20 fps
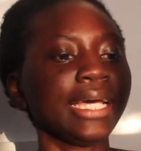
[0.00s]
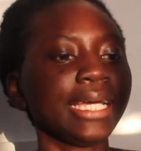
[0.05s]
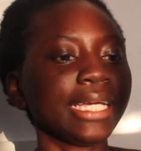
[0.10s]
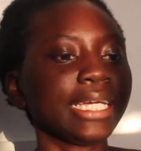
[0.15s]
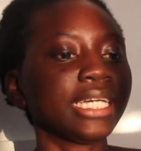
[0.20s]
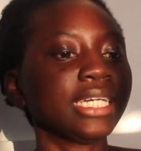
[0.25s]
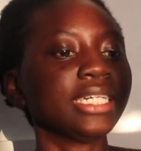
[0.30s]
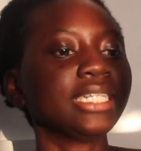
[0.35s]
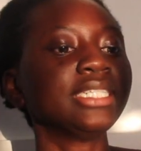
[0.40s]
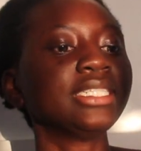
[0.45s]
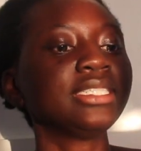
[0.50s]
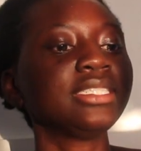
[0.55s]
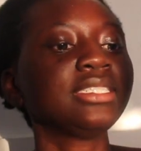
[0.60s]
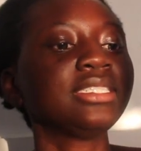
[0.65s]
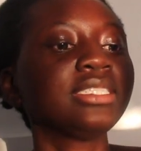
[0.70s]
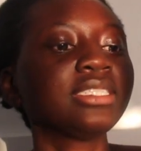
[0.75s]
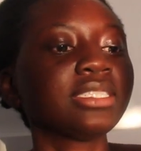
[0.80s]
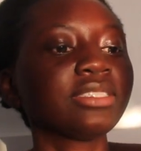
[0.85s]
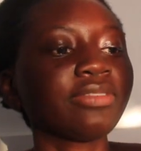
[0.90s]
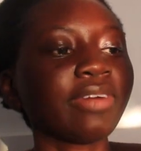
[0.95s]

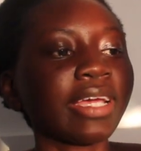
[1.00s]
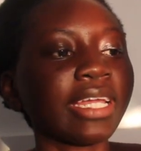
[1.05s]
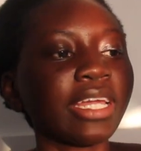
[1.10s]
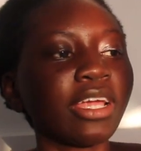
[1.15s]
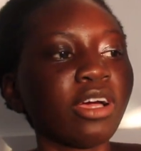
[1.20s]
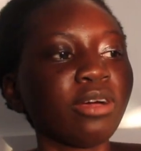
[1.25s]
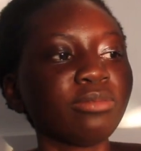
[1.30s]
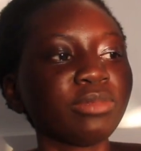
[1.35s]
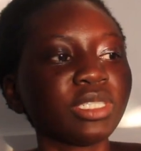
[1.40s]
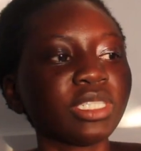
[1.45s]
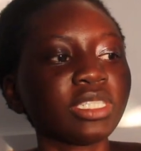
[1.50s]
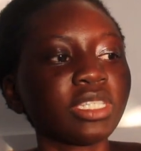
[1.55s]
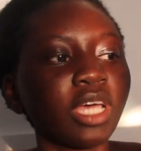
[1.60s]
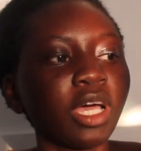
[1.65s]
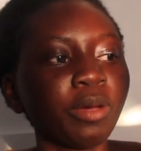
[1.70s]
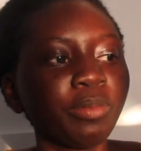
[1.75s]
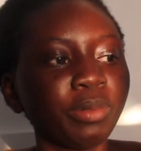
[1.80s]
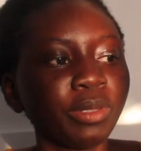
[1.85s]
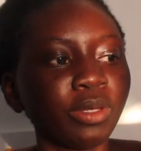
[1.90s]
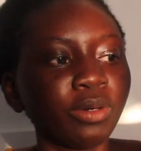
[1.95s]
And right now I'm just
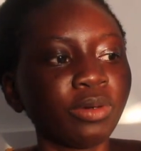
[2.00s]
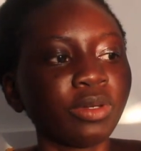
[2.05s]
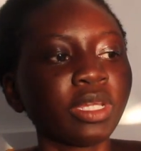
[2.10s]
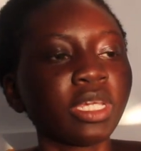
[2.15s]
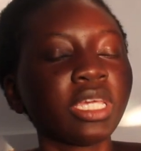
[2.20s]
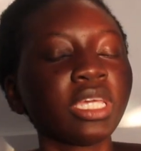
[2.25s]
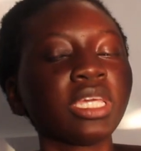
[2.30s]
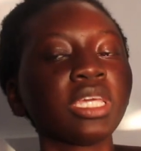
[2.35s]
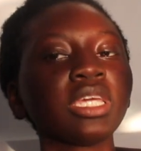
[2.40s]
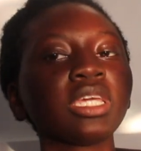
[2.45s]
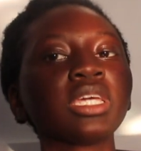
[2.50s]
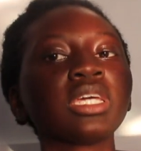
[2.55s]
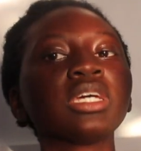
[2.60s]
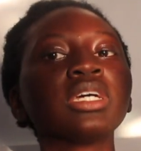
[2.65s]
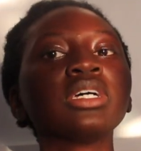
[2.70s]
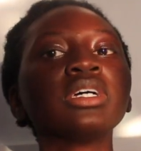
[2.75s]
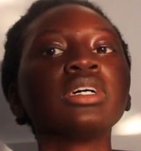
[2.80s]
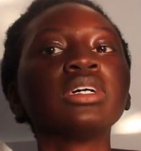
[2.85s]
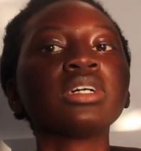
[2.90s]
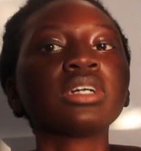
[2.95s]
uploading
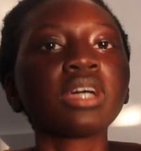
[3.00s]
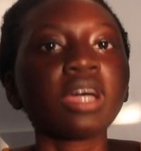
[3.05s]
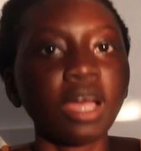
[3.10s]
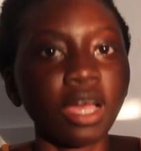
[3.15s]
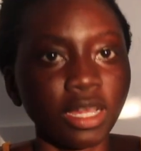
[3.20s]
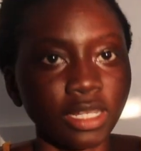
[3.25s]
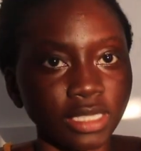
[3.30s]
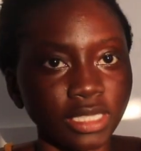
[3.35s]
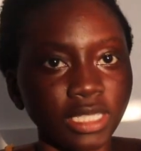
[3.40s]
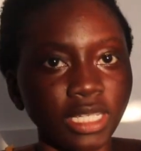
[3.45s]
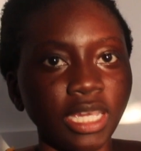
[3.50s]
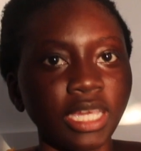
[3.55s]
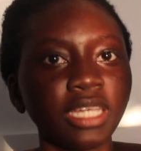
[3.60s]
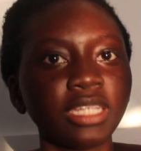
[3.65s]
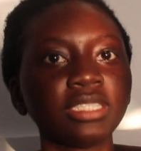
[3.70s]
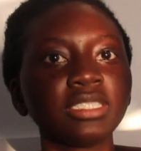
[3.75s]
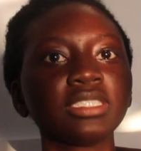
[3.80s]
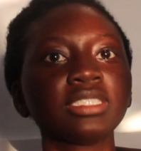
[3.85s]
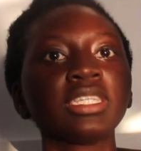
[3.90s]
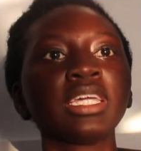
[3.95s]

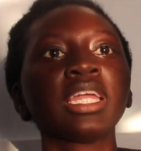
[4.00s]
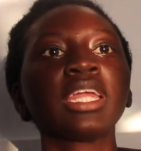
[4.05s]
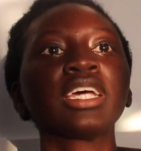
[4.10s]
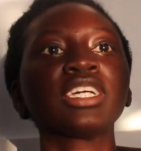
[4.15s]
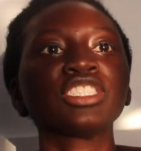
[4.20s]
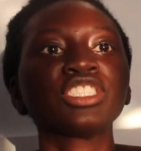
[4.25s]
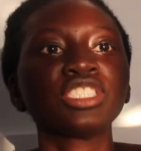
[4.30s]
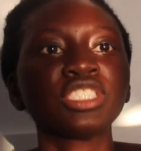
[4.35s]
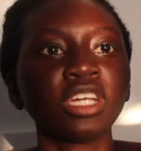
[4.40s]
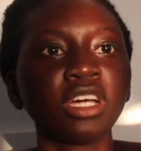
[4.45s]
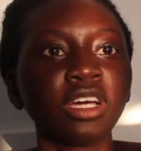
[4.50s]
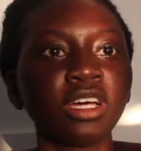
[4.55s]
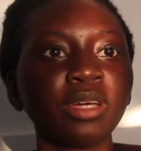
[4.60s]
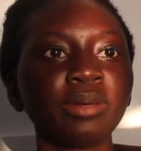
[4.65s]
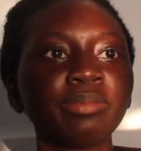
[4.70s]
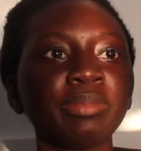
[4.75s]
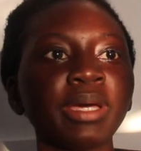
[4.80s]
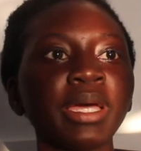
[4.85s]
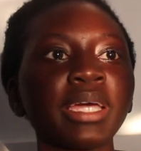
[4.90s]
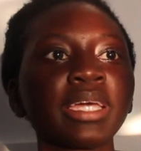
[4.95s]
content that I
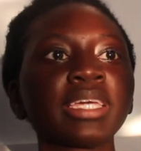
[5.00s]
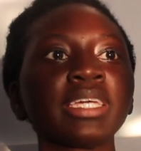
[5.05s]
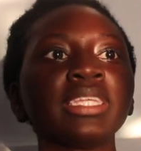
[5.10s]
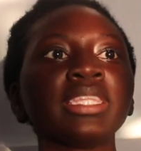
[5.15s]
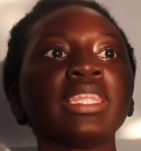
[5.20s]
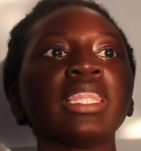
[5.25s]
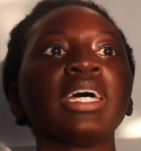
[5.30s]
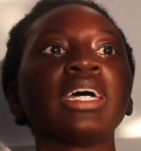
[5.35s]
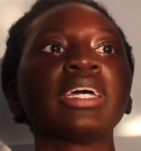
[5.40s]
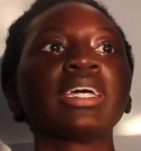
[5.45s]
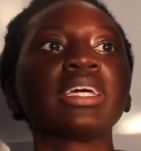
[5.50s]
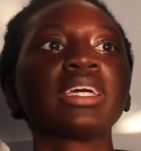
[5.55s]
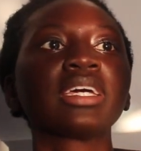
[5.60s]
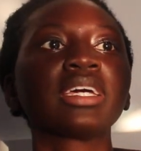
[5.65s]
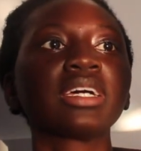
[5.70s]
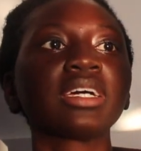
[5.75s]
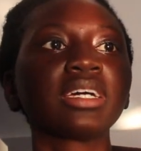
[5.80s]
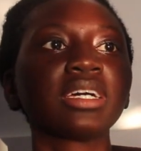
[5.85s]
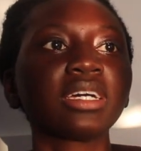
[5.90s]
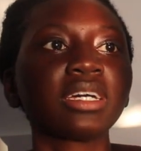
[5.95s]
shot back in
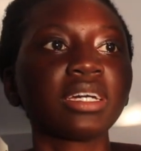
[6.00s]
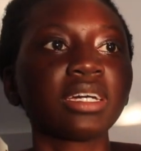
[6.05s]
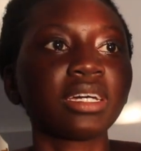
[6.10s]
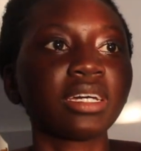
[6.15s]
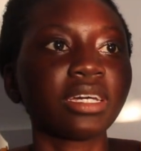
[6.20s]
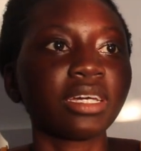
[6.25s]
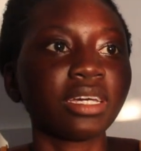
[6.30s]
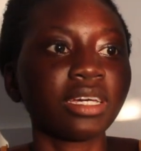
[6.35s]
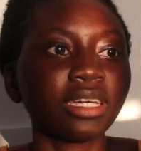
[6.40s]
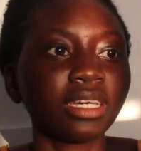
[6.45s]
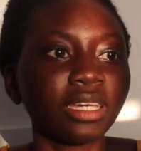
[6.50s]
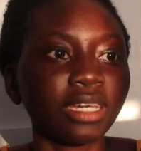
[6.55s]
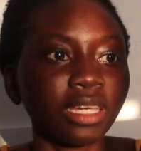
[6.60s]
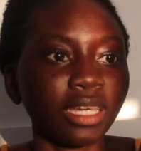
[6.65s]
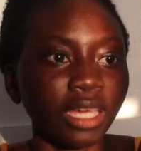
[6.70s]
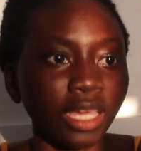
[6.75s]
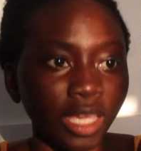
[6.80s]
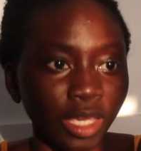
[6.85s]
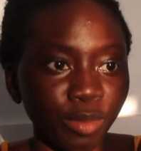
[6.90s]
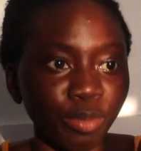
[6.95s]
like
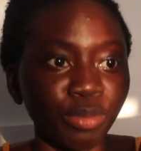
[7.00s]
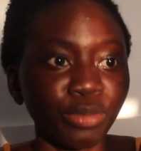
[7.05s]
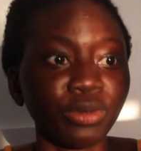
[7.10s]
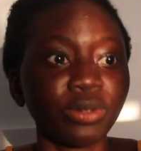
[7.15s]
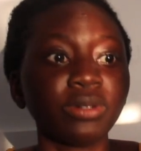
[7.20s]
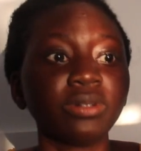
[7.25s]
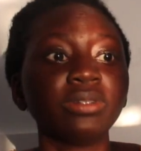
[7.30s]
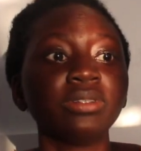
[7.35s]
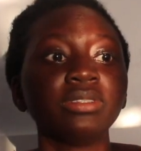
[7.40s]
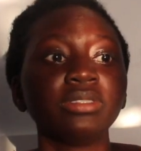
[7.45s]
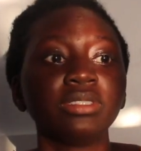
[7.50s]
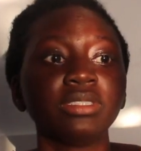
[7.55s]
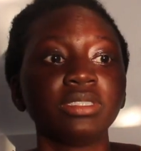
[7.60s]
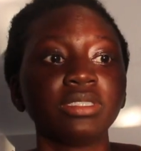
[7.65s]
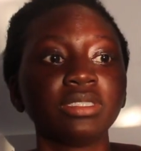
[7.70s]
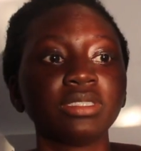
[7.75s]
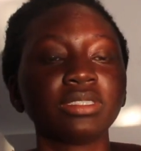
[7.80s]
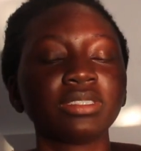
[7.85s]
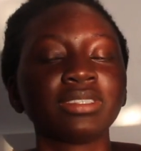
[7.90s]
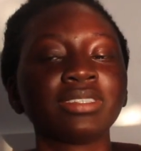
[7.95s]
April
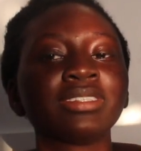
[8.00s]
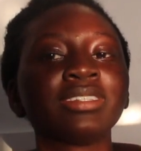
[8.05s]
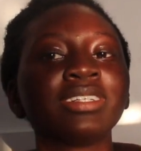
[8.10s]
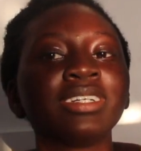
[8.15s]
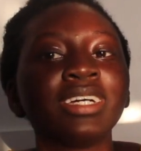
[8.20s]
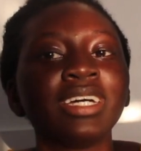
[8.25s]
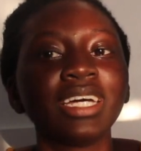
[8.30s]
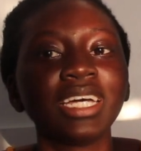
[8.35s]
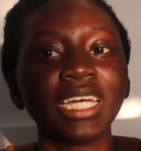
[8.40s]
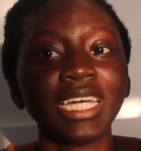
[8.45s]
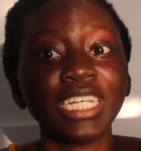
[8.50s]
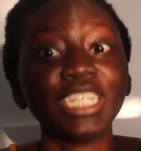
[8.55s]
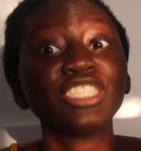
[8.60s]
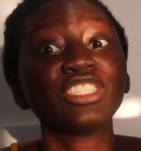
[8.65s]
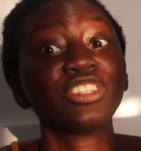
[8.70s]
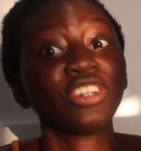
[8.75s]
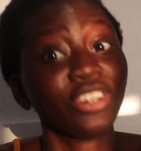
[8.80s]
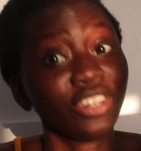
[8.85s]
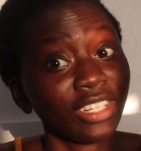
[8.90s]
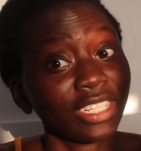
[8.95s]
and
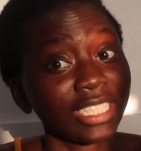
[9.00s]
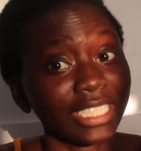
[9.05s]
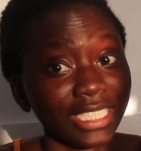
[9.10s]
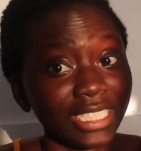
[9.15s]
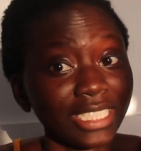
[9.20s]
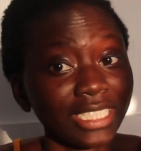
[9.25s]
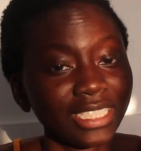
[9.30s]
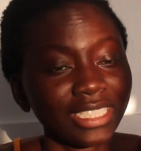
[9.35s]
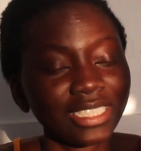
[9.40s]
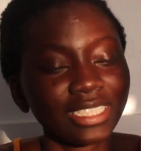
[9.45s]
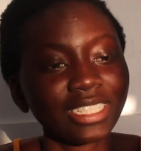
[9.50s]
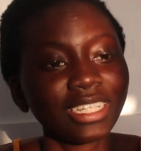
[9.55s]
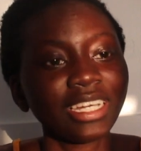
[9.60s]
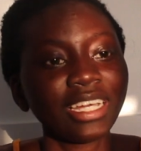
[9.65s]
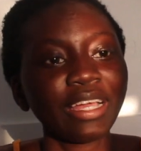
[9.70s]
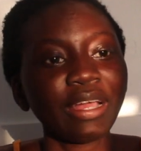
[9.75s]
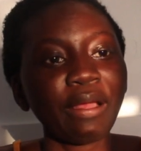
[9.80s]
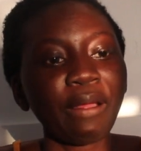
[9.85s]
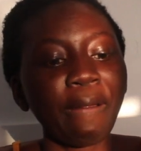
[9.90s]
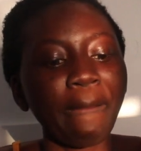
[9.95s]
it's August
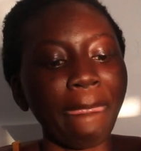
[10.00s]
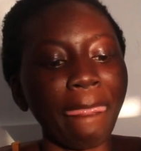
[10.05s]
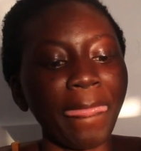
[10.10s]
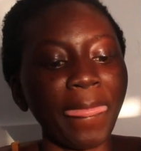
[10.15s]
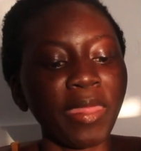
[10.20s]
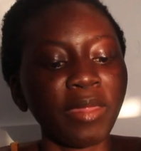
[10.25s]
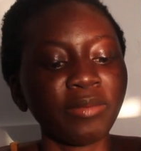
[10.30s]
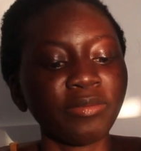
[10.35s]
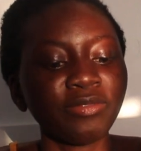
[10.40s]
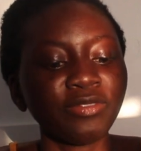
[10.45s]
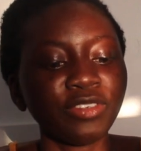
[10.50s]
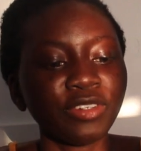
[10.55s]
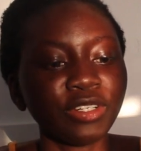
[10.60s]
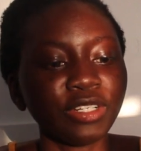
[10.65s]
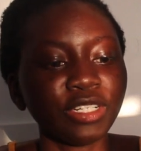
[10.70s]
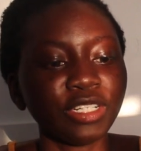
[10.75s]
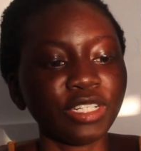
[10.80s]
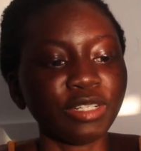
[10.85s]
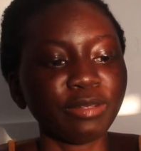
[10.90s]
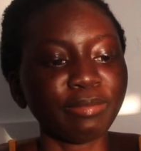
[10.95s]

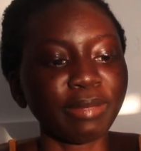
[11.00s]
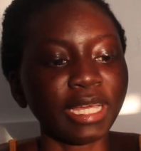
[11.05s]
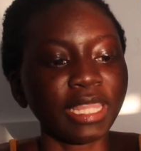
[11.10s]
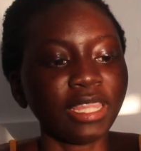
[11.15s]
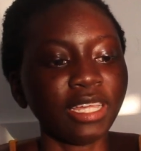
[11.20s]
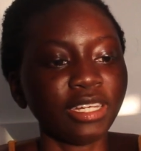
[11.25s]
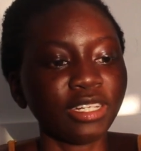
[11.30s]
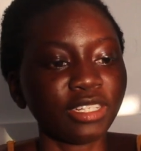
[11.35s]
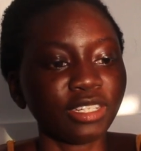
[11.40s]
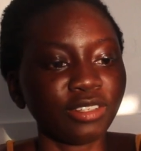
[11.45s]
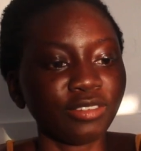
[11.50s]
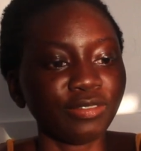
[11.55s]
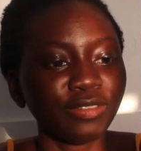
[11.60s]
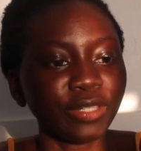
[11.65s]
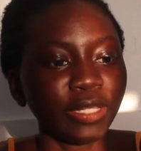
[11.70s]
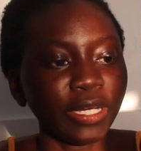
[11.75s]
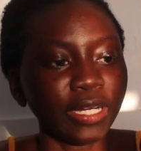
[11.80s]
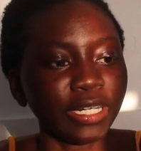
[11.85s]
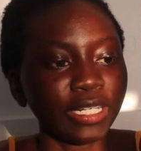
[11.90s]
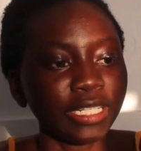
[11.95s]
for my London
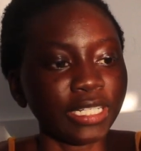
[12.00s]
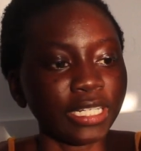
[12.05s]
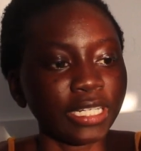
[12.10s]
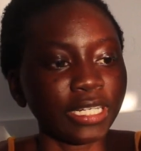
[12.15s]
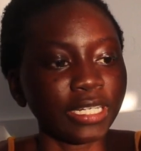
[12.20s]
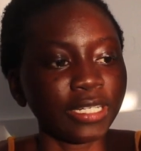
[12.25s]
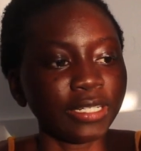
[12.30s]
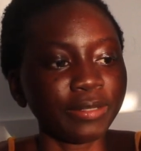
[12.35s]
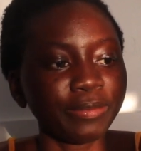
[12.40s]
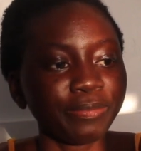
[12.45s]
vlog.